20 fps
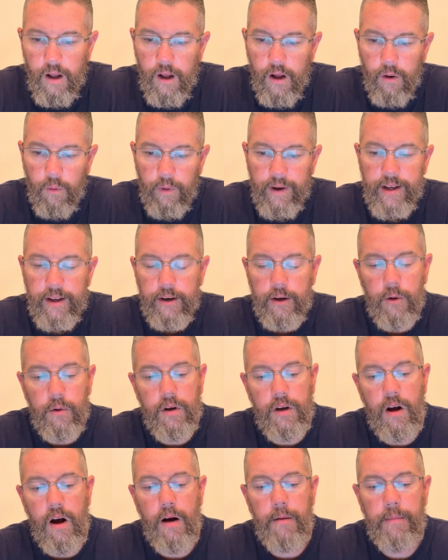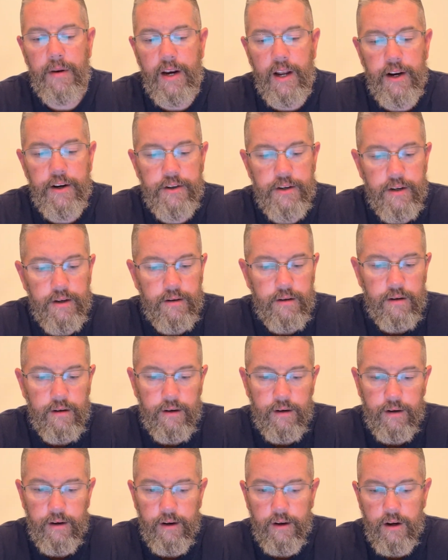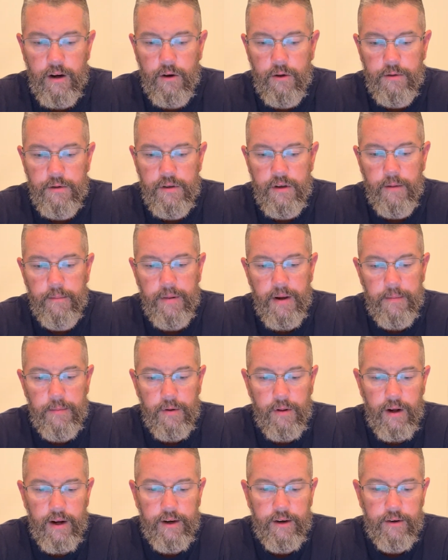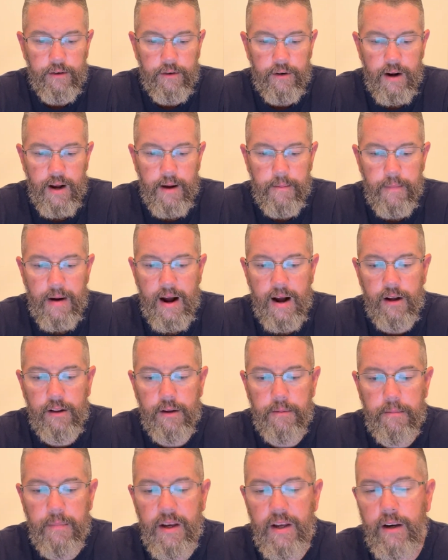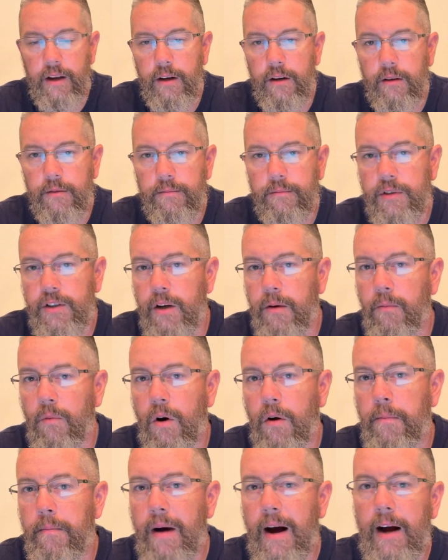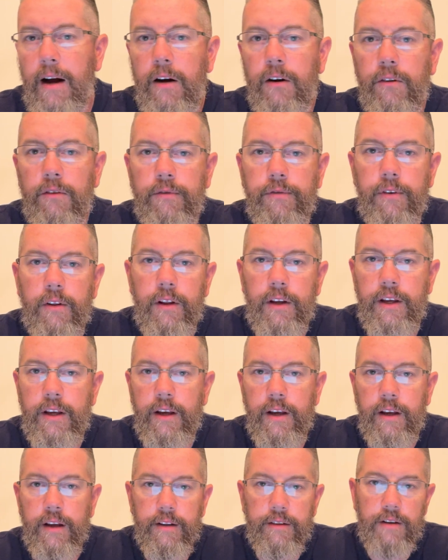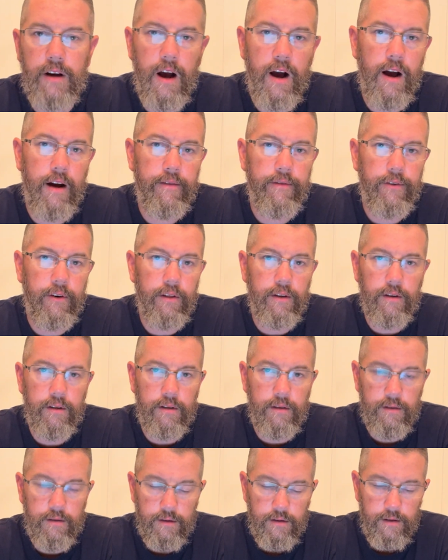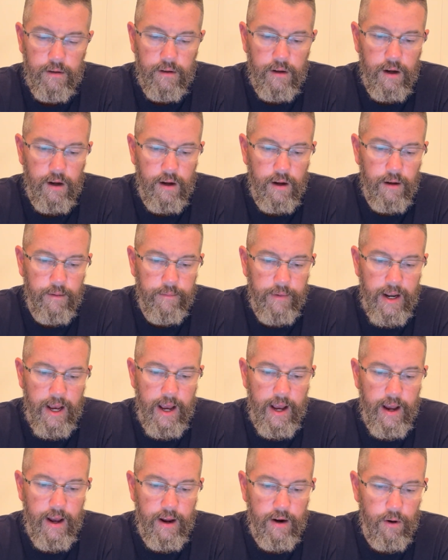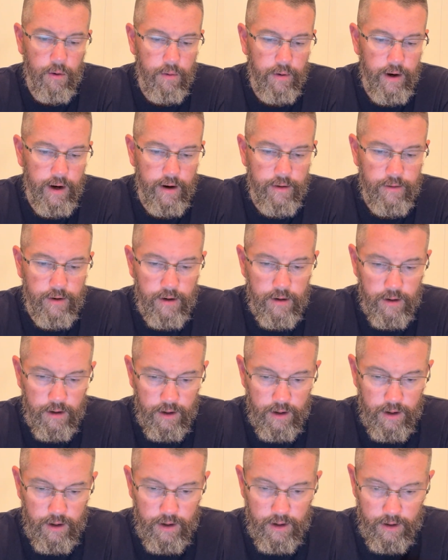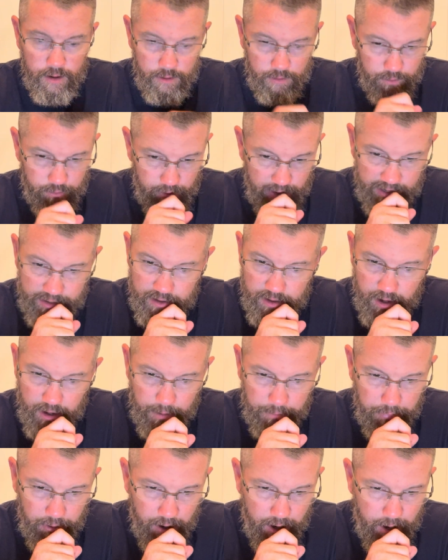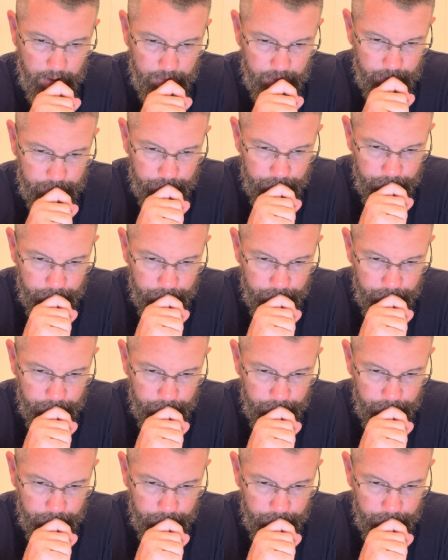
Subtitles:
We can do a combination. You know, some people like to try mild and medium. Some want mild for the kids, hot for the dad or whatever. That's not a problem.